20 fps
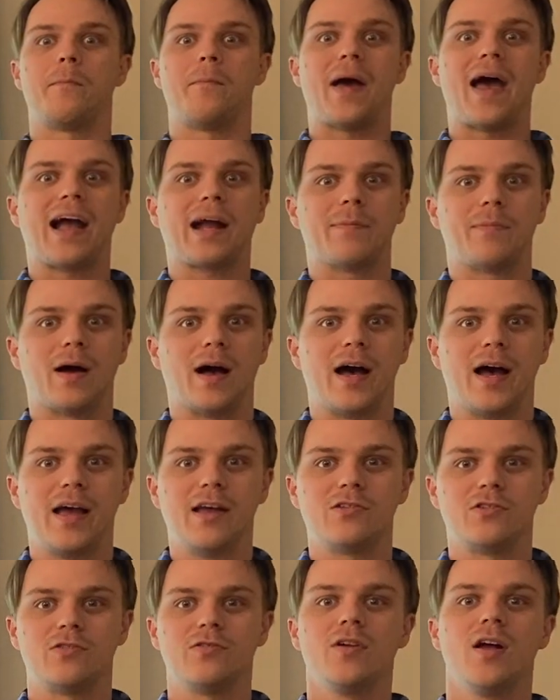back
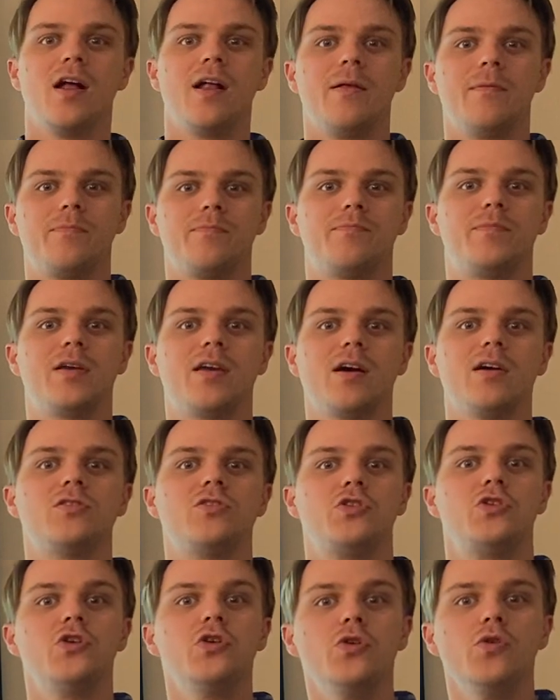behind you
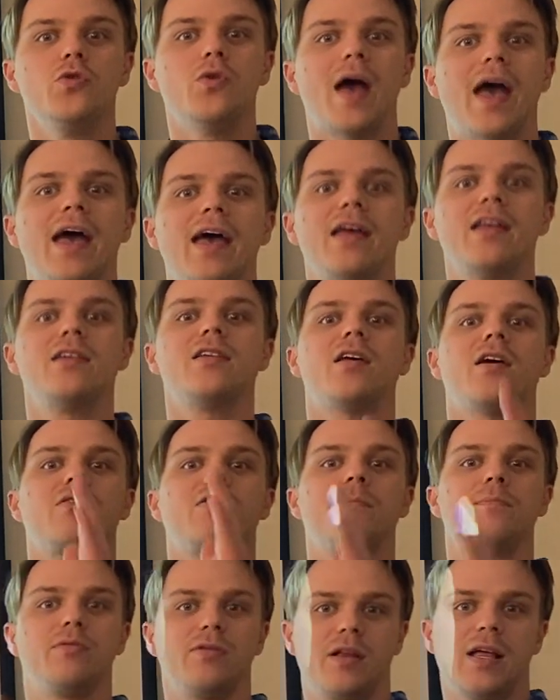because you and
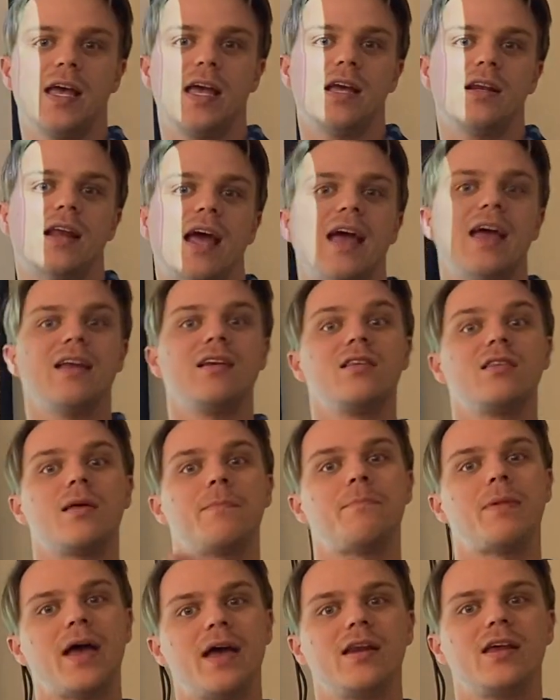the plane and the
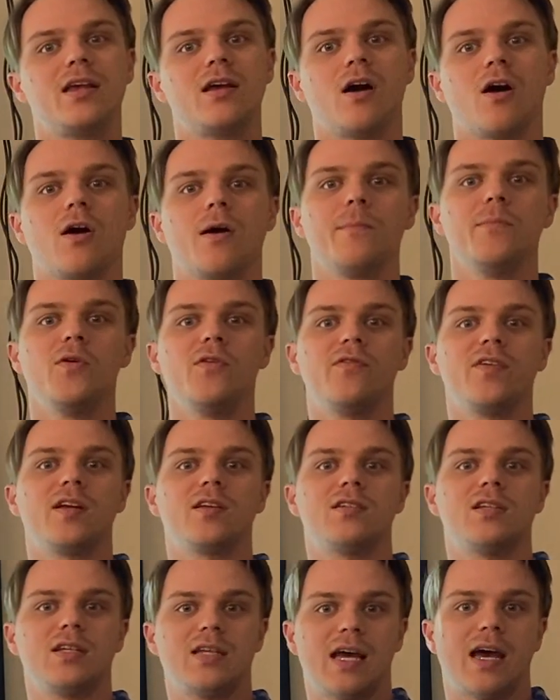penny are moving
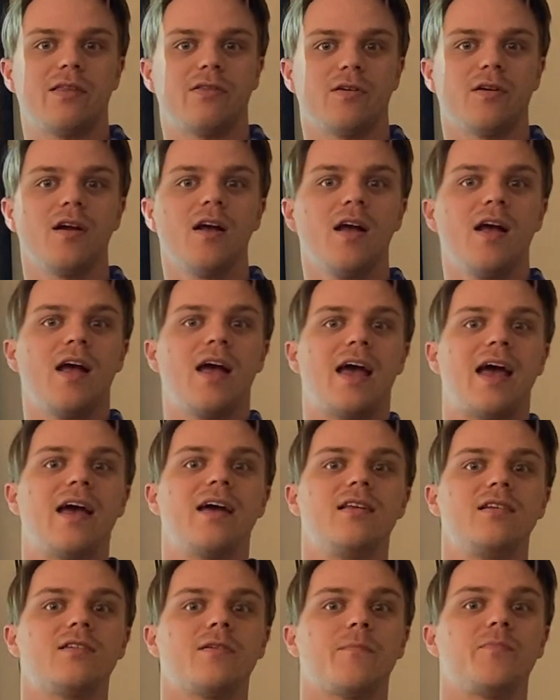together.
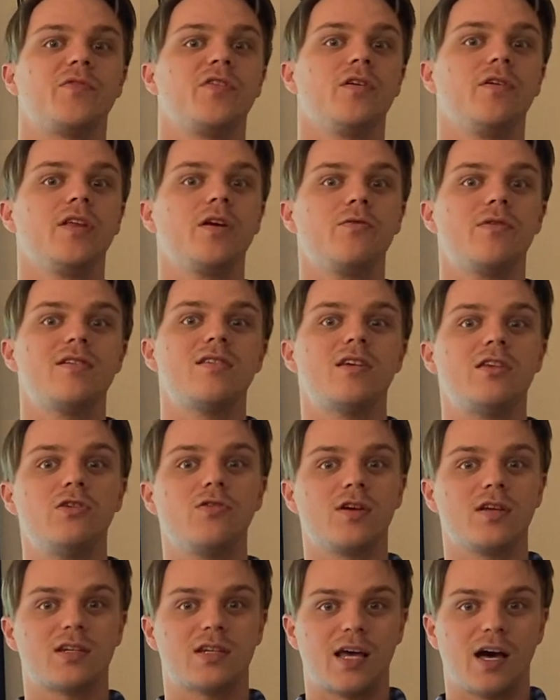And the only way that you
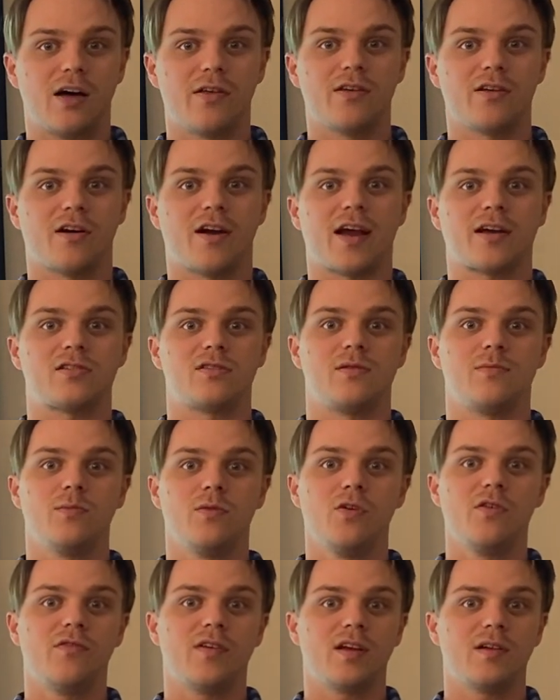can tell that you're actually
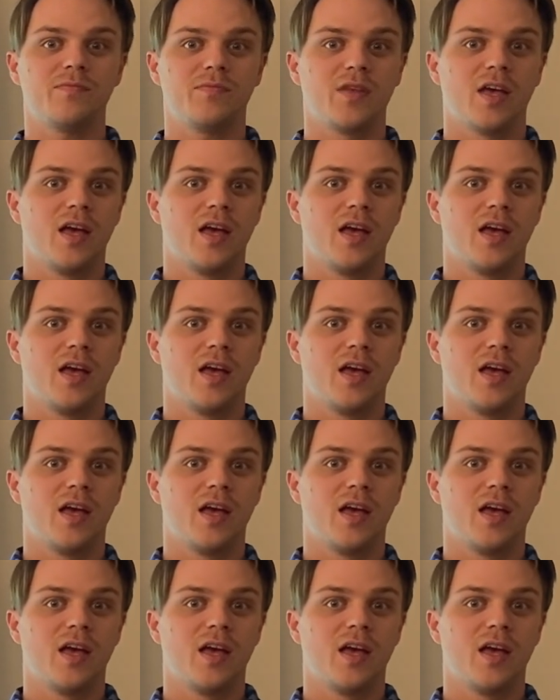moving